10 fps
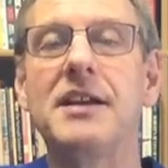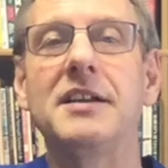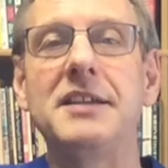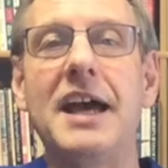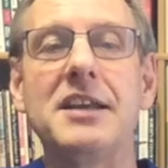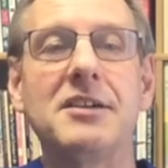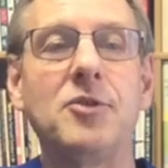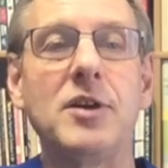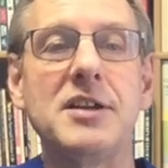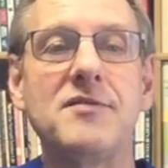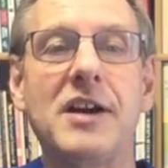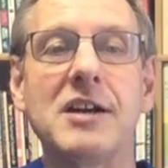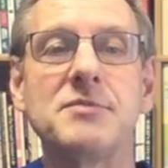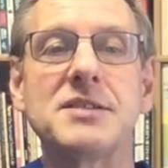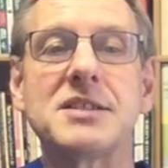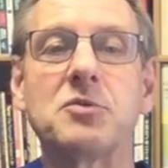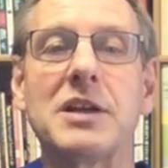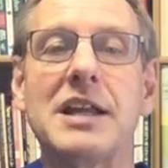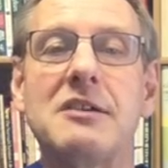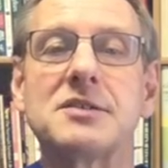yet avoid environments that would
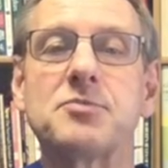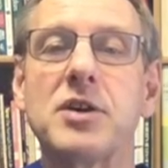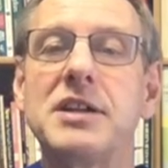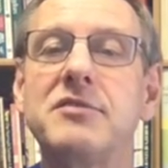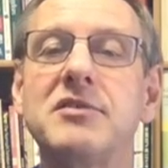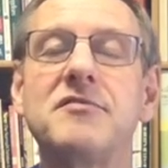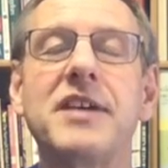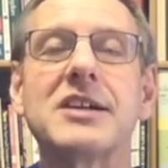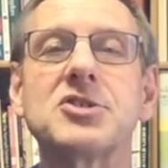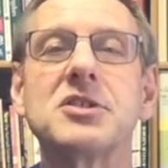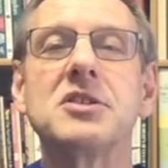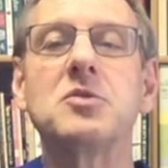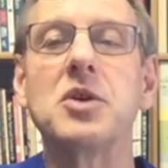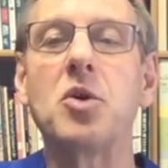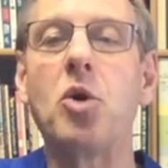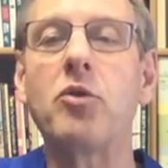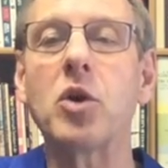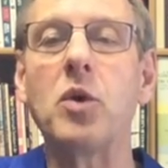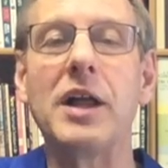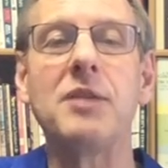allow spreading of infection that would
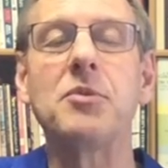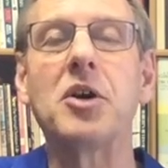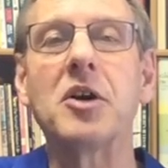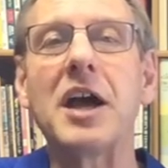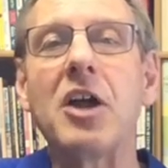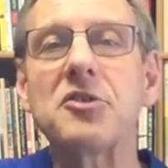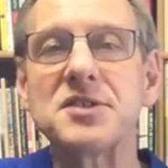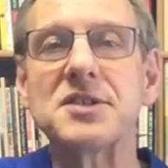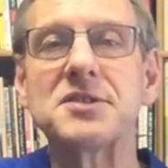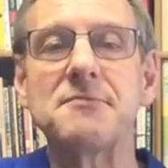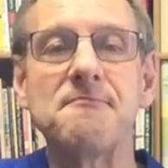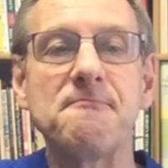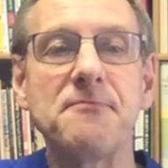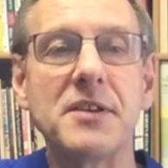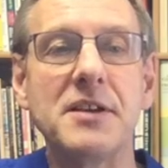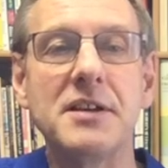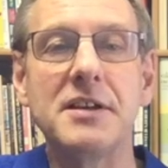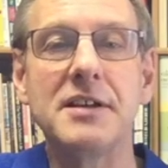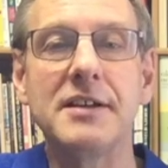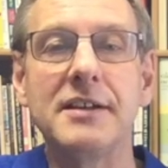overwhelm our health system.
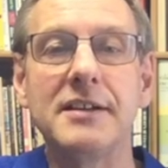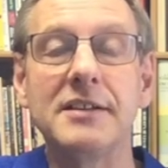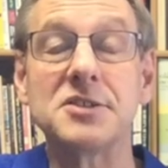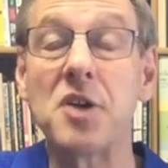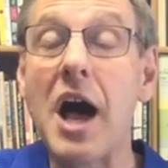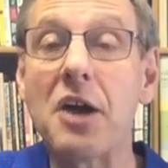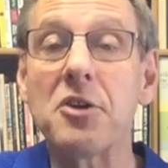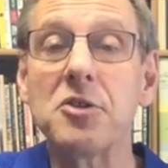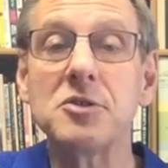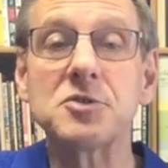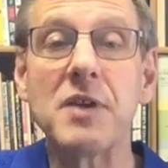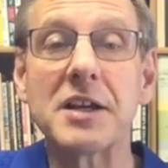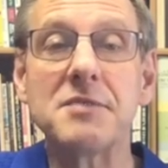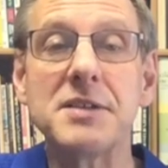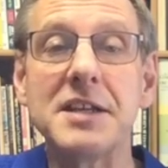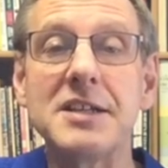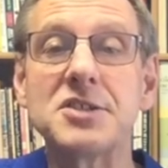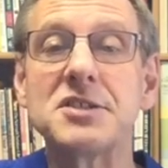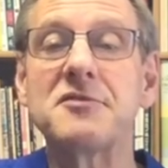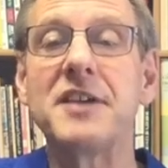So how do those
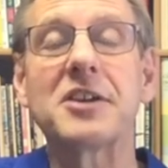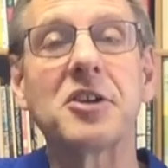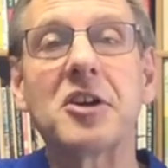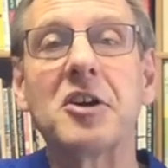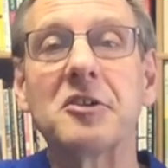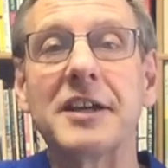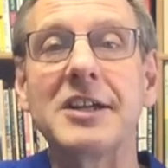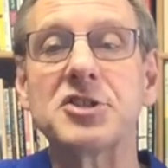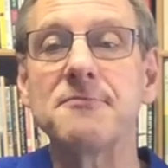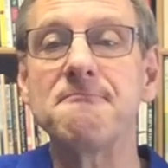recommendations affect our congregation?